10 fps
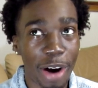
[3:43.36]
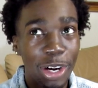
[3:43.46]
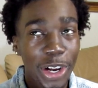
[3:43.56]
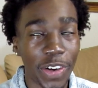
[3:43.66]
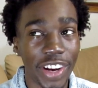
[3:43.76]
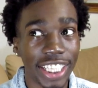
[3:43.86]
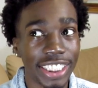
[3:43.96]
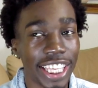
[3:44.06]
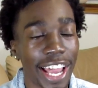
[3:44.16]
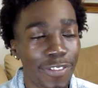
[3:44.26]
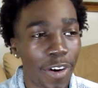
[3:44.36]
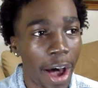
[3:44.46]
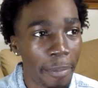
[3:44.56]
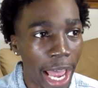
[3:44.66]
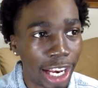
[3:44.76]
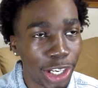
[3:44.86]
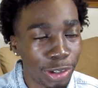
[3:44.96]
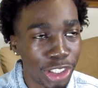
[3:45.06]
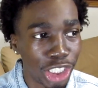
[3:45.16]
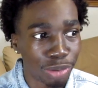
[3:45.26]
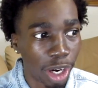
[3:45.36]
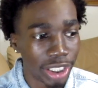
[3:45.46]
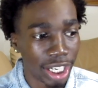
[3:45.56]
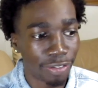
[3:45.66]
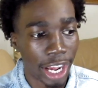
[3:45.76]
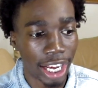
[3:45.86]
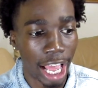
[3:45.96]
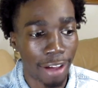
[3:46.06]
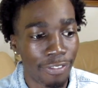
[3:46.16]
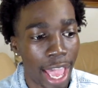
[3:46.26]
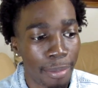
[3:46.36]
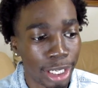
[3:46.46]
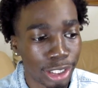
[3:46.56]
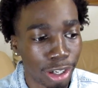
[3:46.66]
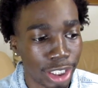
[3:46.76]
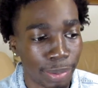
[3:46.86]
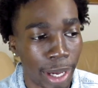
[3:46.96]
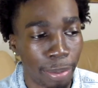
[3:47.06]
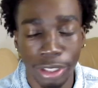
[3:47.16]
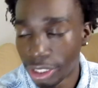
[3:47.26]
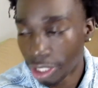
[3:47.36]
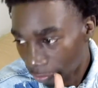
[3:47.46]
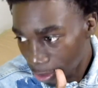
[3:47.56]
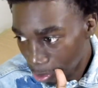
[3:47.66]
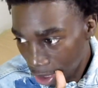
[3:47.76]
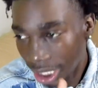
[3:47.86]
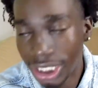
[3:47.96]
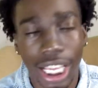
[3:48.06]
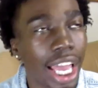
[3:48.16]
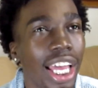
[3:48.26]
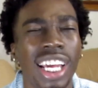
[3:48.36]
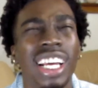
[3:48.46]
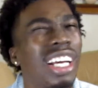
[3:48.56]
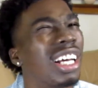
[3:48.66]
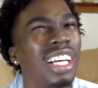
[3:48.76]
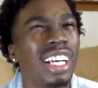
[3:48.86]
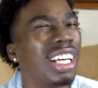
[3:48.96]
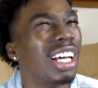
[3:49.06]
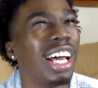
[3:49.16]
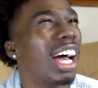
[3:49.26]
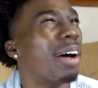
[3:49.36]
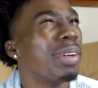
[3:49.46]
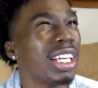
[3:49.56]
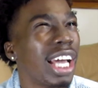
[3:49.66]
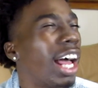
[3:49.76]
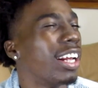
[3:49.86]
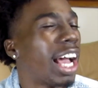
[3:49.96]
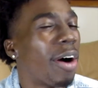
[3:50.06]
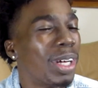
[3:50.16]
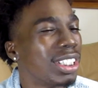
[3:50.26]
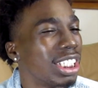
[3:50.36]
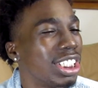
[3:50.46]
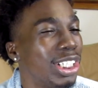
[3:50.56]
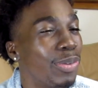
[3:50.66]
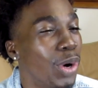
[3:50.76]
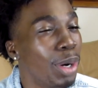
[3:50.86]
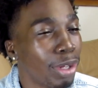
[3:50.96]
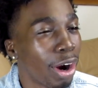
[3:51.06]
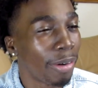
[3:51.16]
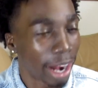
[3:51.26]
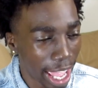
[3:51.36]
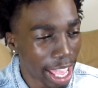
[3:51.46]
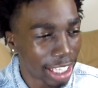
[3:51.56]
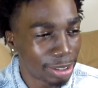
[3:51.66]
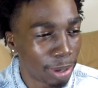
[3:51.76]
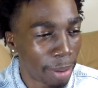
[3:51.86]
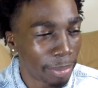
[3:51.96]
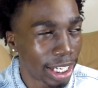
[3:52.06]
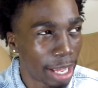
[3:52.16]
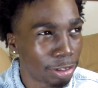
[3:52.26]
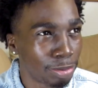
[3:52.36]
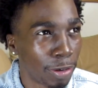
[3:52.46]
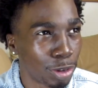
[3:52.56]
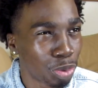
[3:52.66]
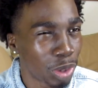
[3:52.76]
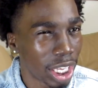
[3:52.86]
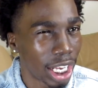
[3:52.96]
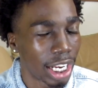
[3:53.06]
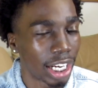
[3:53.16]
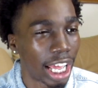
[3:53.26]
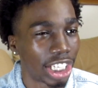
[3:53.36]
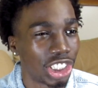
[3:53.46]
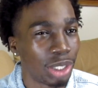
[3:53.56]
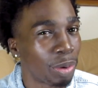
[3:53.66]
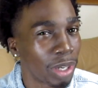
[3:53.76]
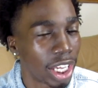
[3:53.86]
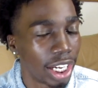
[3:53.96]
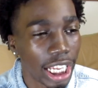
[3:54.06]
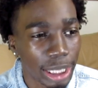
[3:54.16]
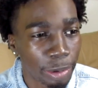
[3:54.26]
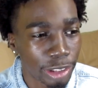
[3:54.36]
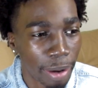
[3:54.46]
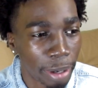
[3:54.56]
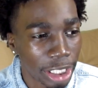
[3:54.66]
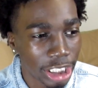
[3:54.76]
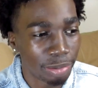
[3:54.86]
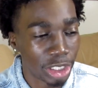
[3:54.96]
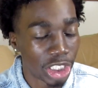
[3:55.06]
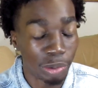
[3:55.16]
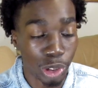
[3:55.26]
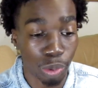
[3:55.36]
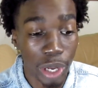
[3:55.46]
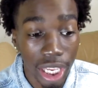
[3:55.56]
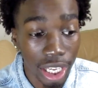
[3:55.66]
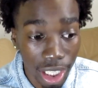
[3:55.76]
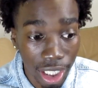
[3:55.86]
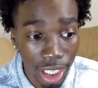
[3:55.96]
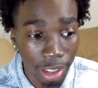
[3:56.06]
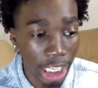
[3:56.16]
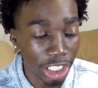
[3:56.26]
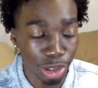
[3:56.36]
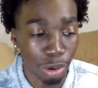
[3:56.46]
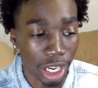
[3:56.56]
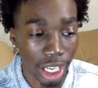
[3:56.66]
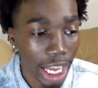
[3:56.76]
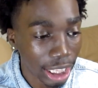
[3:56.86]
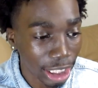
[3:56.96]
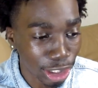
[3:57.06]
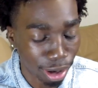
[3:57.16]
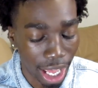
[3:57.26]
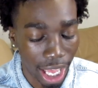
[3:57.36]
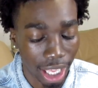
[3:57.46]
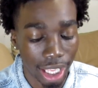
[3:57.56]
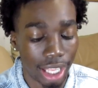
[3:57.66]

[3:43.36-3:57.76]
her Rico Nasty had fought. I mean, I literally just watched that fight like 5 minutes ago. Somebody posted it on Facebook. And it's like. I mean, I want to say she whooped her ass, but I mean, they were both swinging and like she wasn't really connecting with her punches, but she was swinging good. They just weren't connecting, so like,